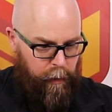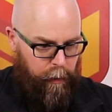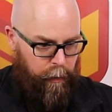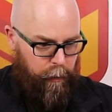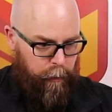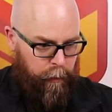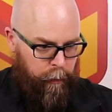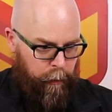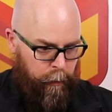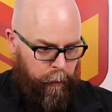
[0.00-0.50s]

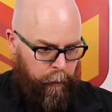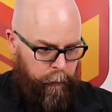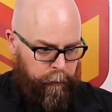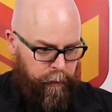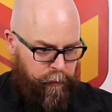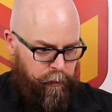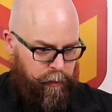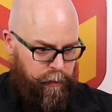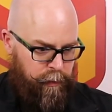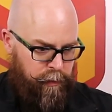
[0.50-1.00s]

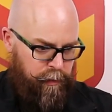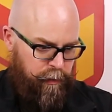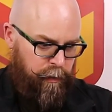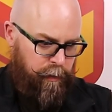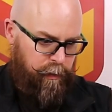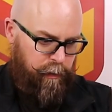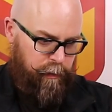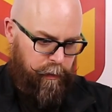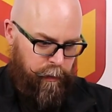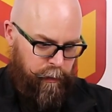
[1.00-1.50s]
there's
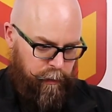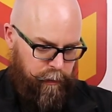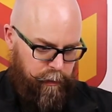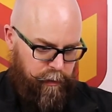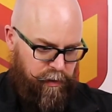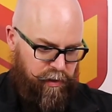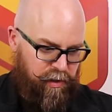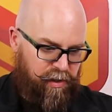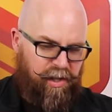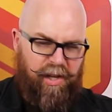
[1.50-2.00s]
this
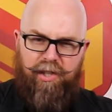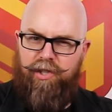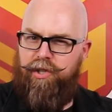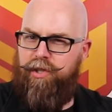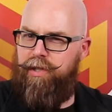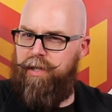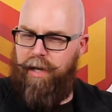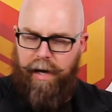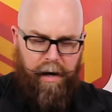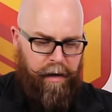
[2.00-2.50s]

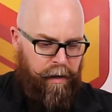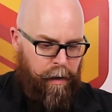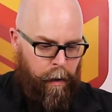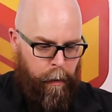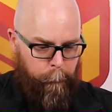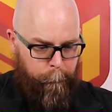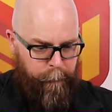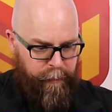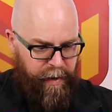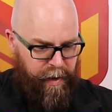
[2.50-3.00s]
stitched kind
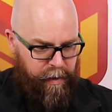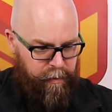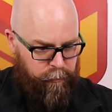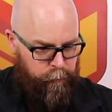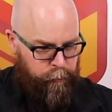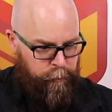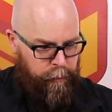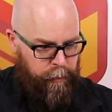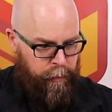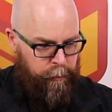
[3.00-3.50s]
of
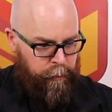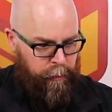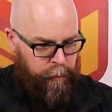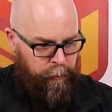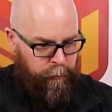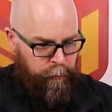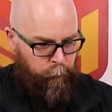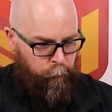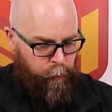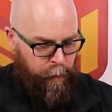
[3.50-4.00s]
pattern
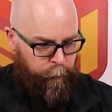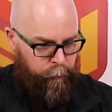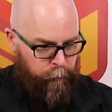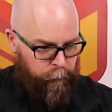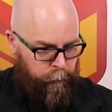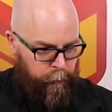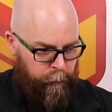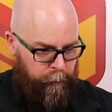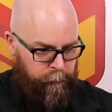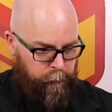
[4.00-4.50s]
in the
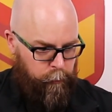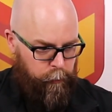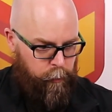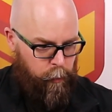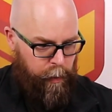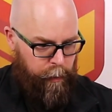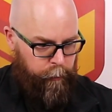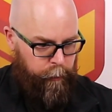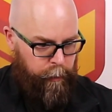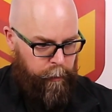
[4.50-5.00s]
rubber. I don't know
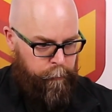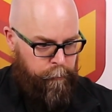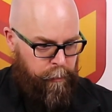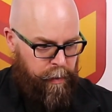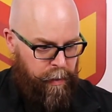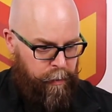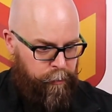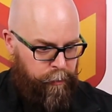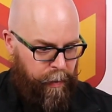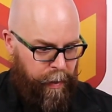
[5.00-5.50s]
how they
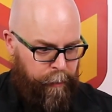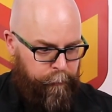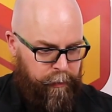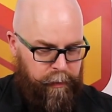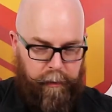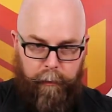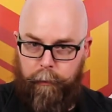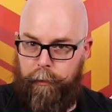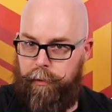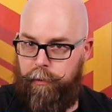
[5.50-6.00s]
make that,
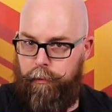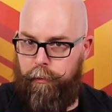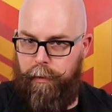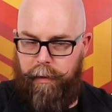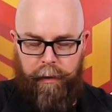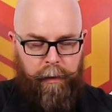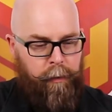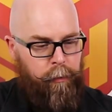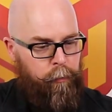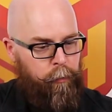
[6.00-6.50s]
but it looks
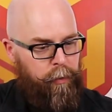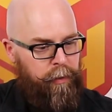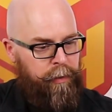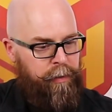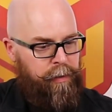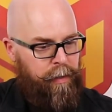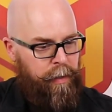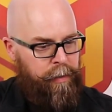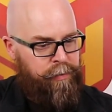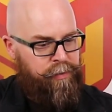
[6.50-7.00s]
really
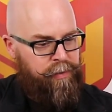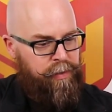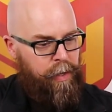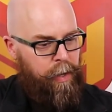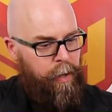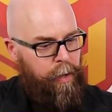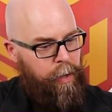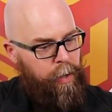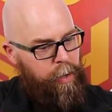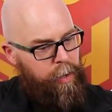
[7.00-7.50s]
nice.
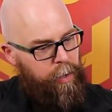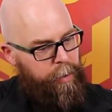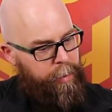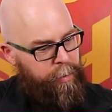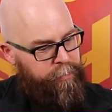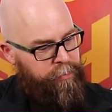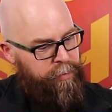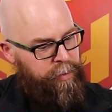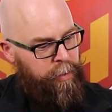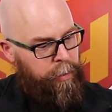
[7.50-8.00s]

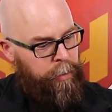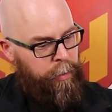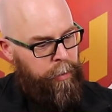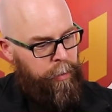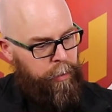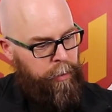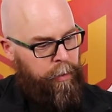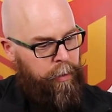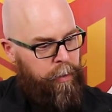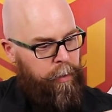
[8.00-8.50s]
And then
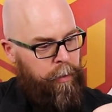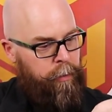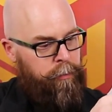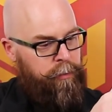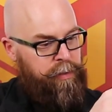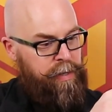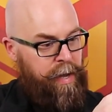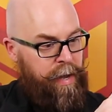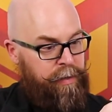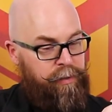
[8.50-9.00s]

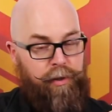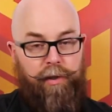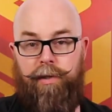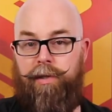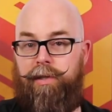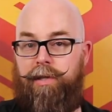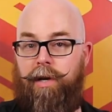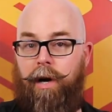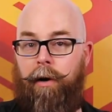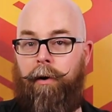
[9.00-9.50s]
the
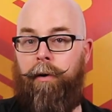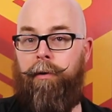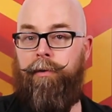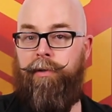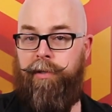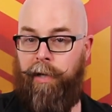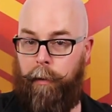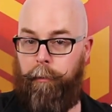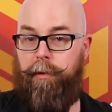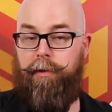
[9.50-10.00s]
edges are
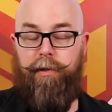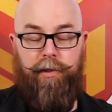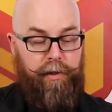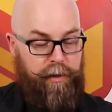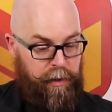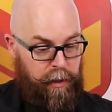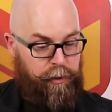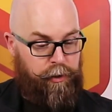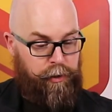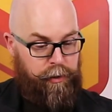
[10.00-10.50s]
double
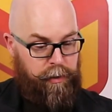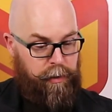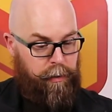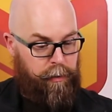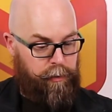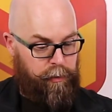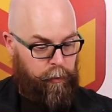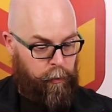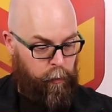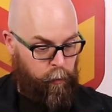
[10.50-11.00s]

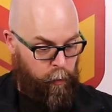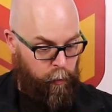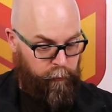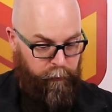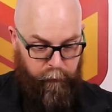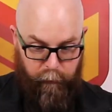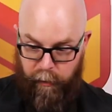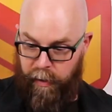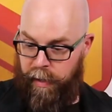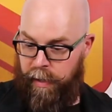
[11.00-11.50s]
stitched, so it won't
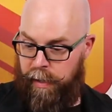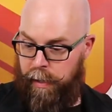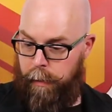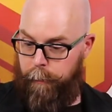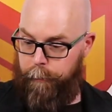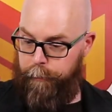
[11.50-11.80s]
fray.